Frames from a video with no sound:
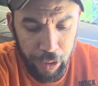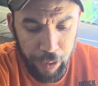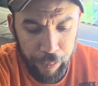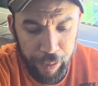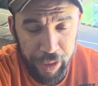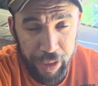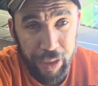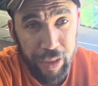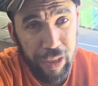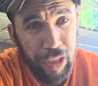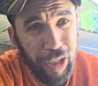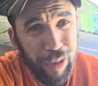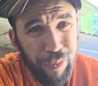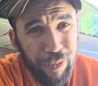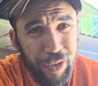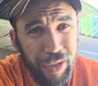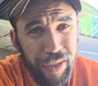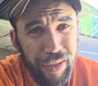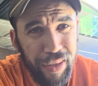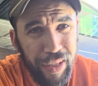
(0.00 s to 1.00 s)
it didn't come
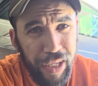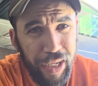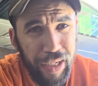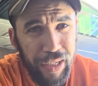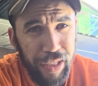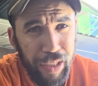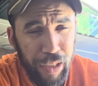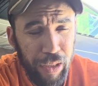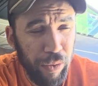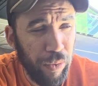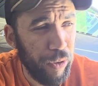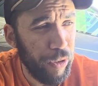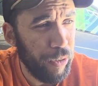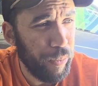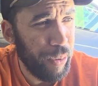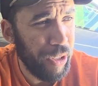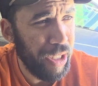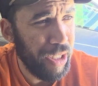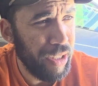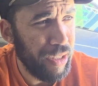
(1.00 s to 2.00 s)
with any oil
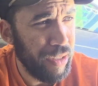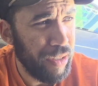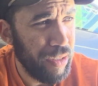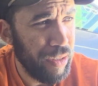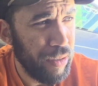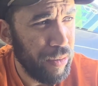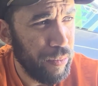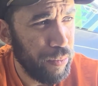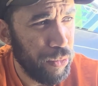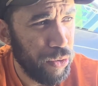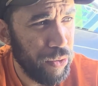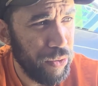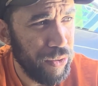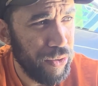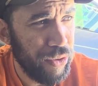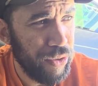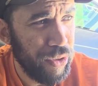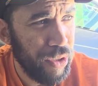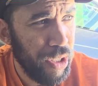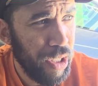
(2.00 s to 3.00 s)
pan
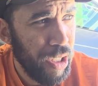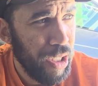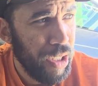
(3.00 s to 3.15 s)
bolts.